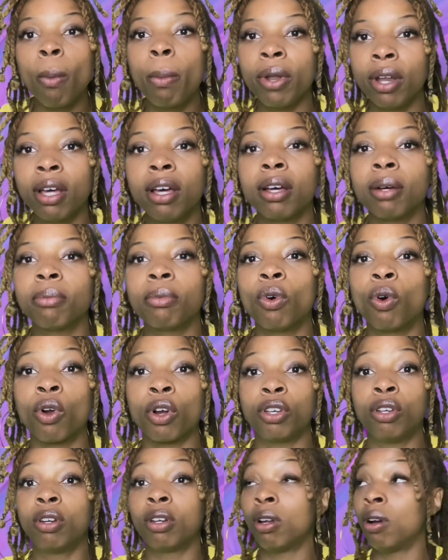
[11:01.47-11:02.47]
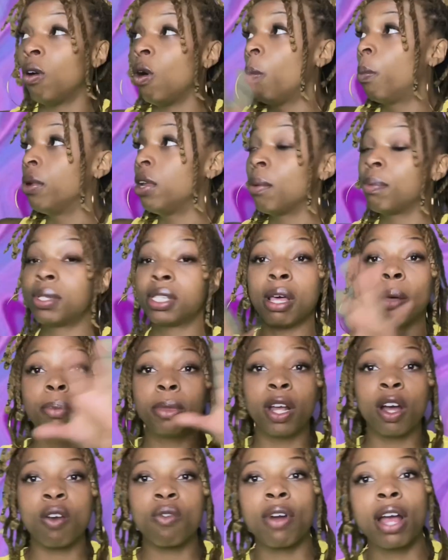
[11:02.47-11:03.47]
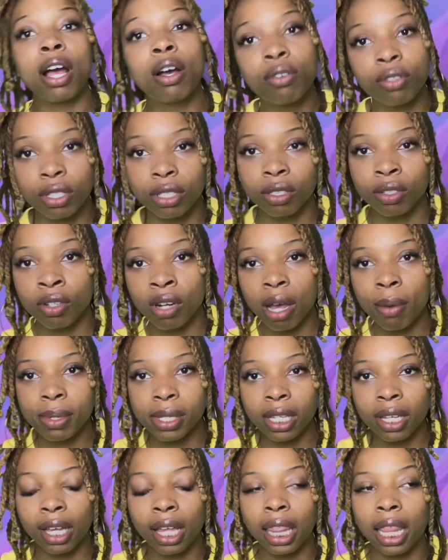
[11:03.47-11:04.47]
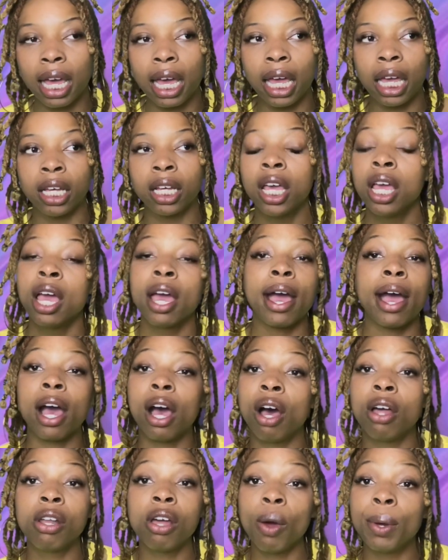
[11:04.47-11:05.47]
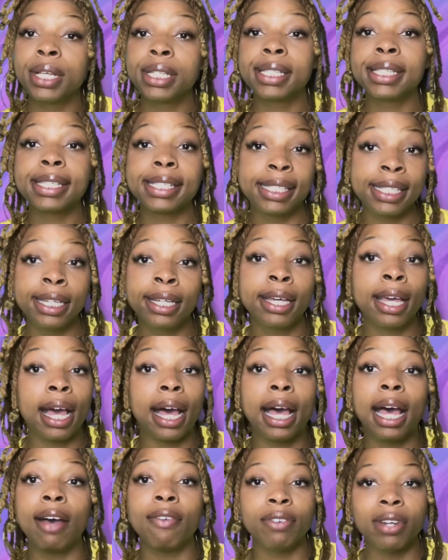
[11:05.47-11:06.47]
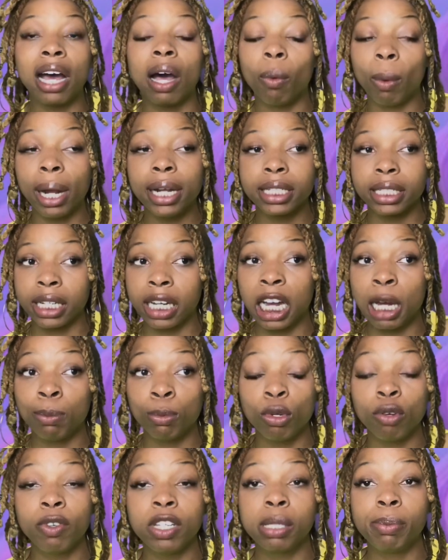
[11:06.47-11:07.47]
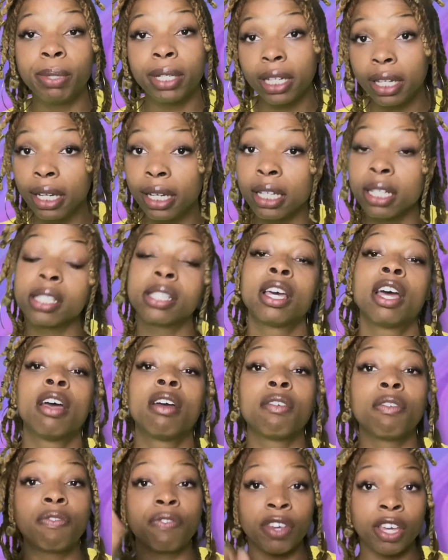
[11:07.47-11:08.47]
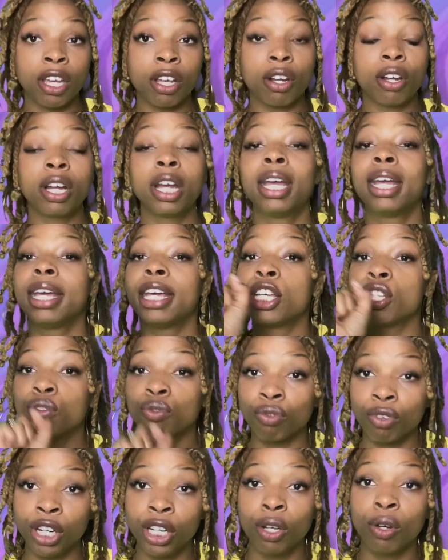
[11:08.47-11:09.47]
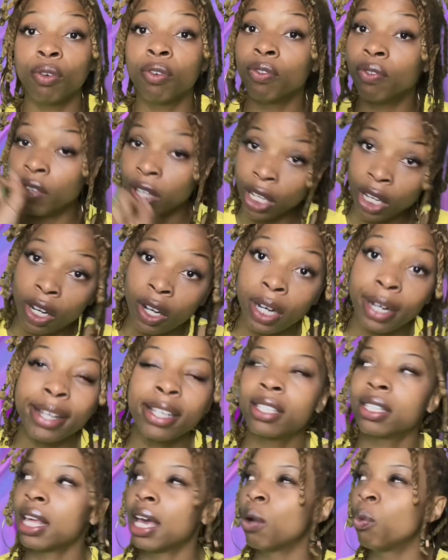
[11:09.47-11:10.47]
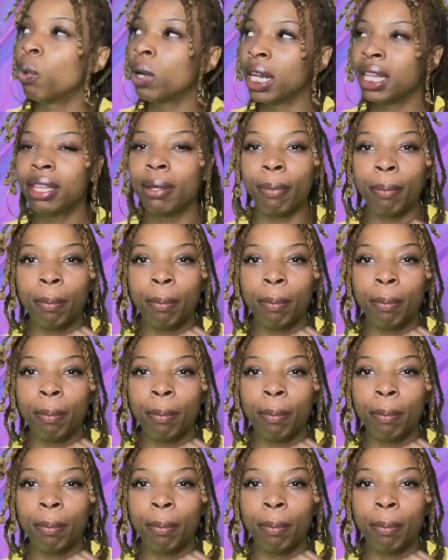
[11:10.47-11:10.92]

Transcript: up, or you're gonna open up something around you. You know what I'm saying? Like, I don't know. And since then, I have not watched scary movies because fear is real. Fear is like one of the,